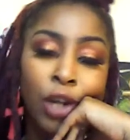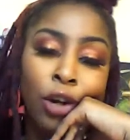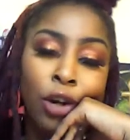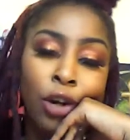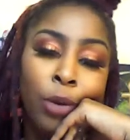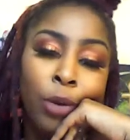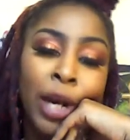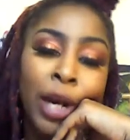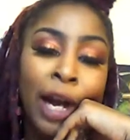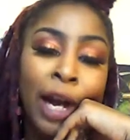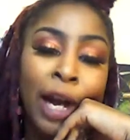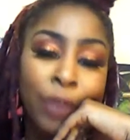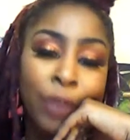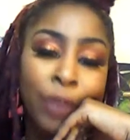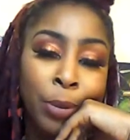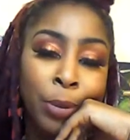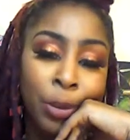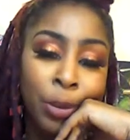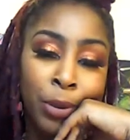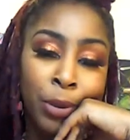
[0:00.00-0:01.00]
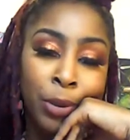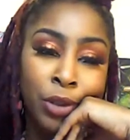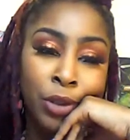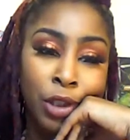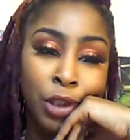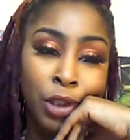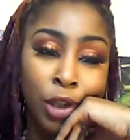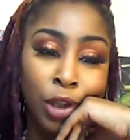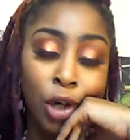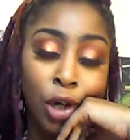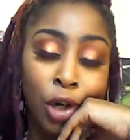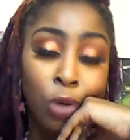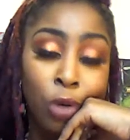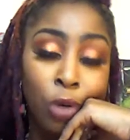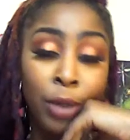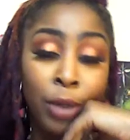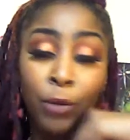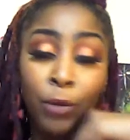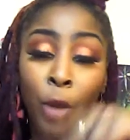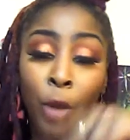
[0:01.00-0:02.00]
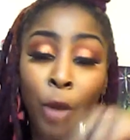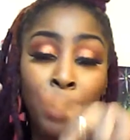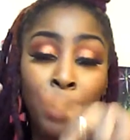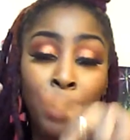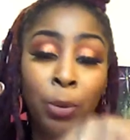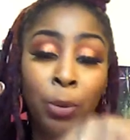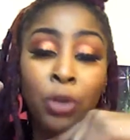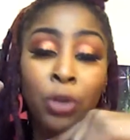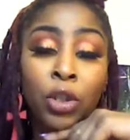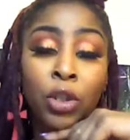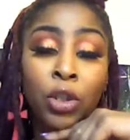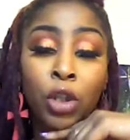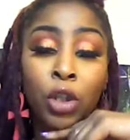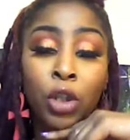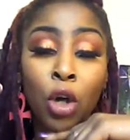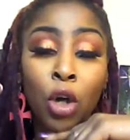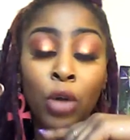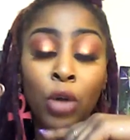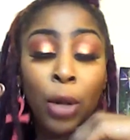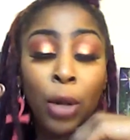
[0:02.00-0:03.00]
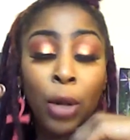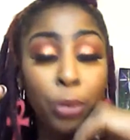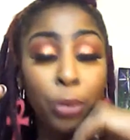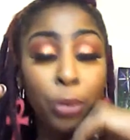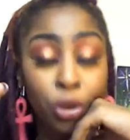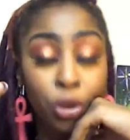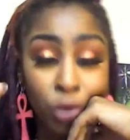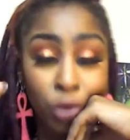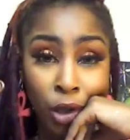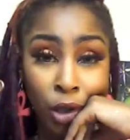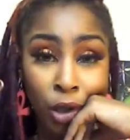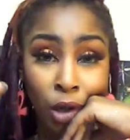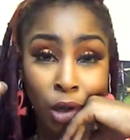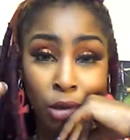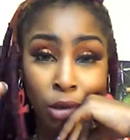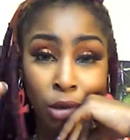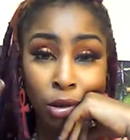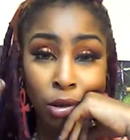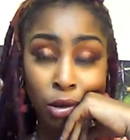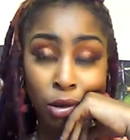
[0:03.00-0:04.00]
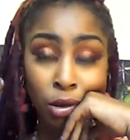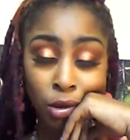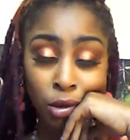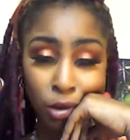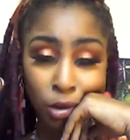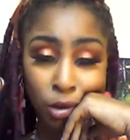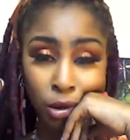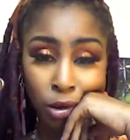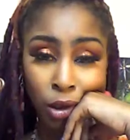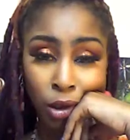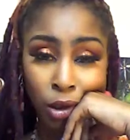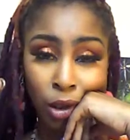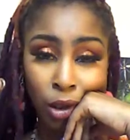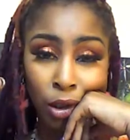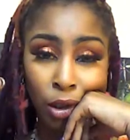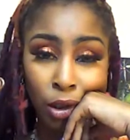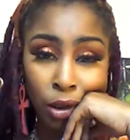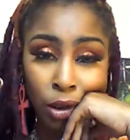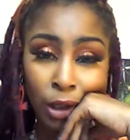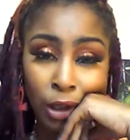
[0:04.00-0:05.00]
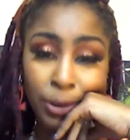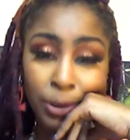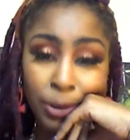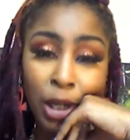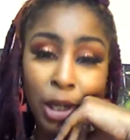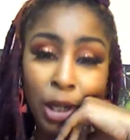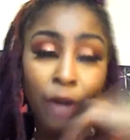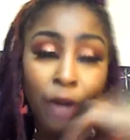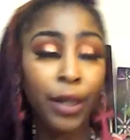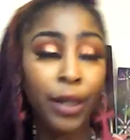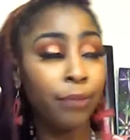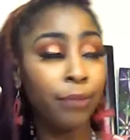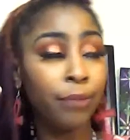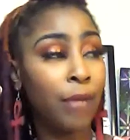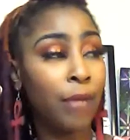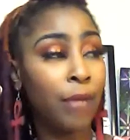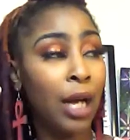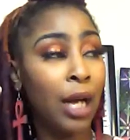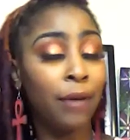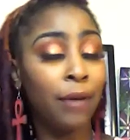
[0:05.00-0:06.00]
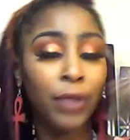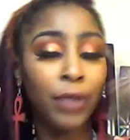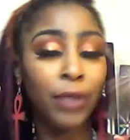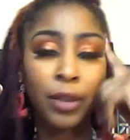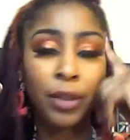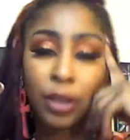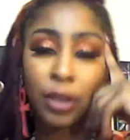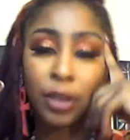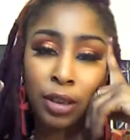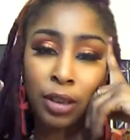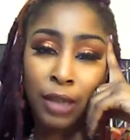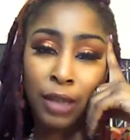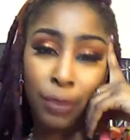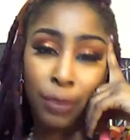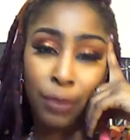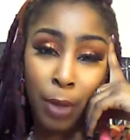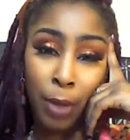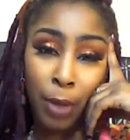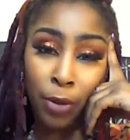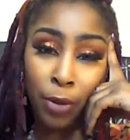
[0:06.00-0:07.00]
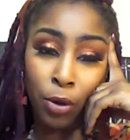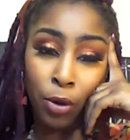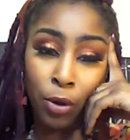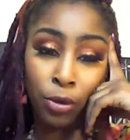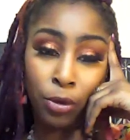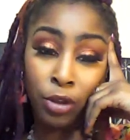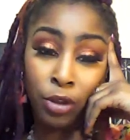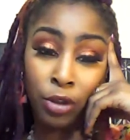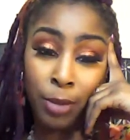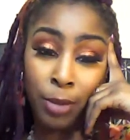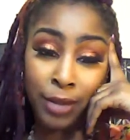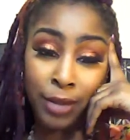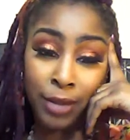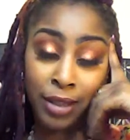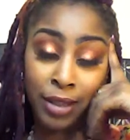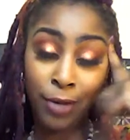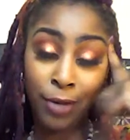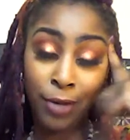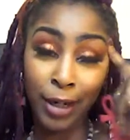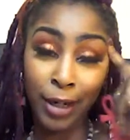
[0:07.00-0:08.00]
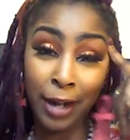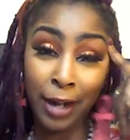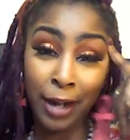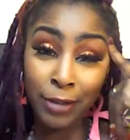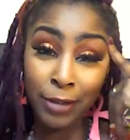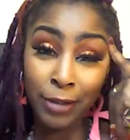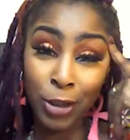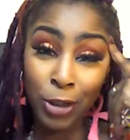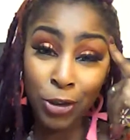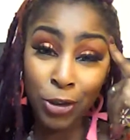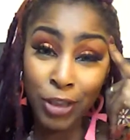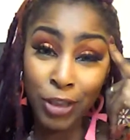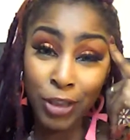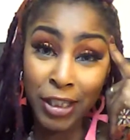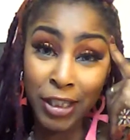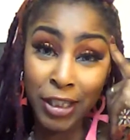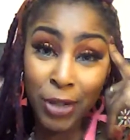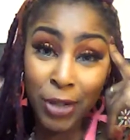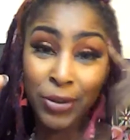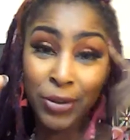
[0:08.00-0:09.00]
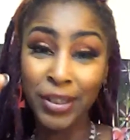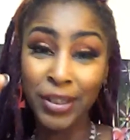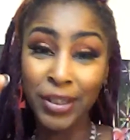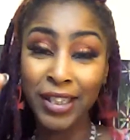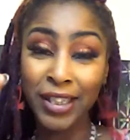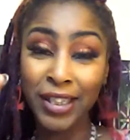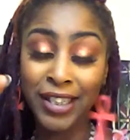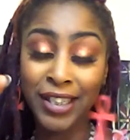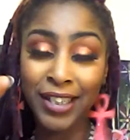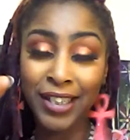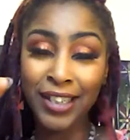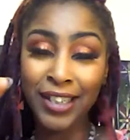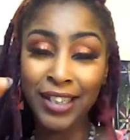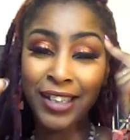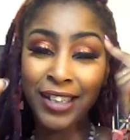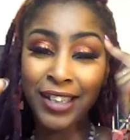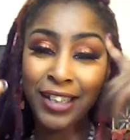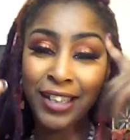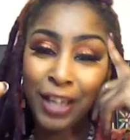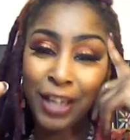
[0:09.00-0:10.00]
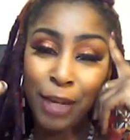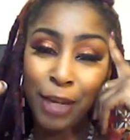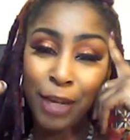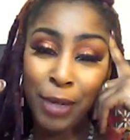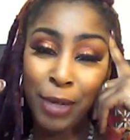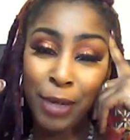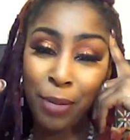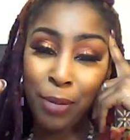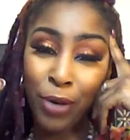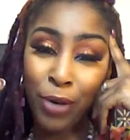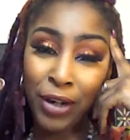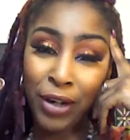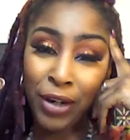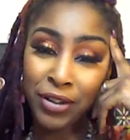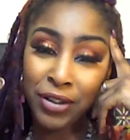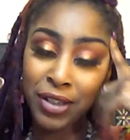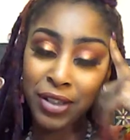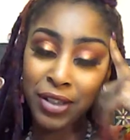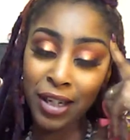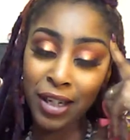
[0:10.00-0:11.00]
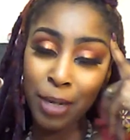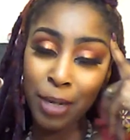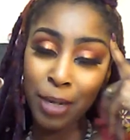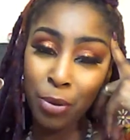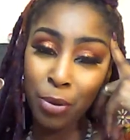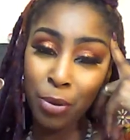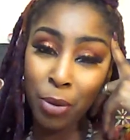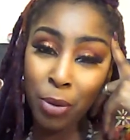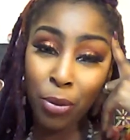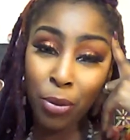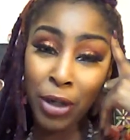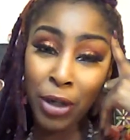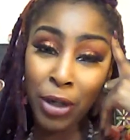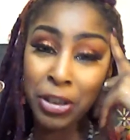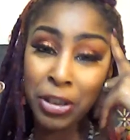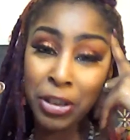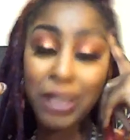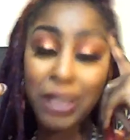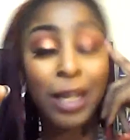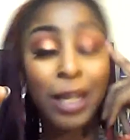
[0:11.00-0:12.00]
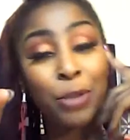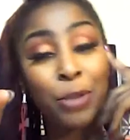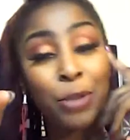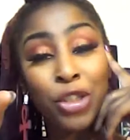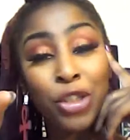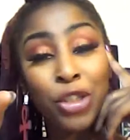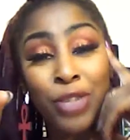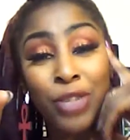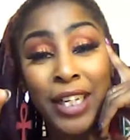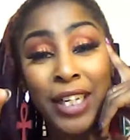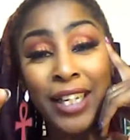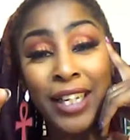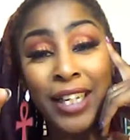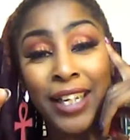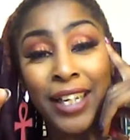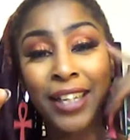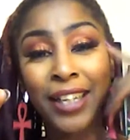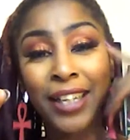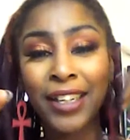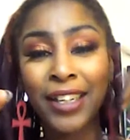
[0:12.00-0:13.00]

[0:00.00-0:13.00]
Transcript: You don't want to have to put the person in the cold. But if you don't put the person in the cold, they're going to put you in the cold. I'm sorry. I have a 7-month-old who's about to get ready to have surgery. So keep me in prayers and keep him in prayers. His name is Uniquely.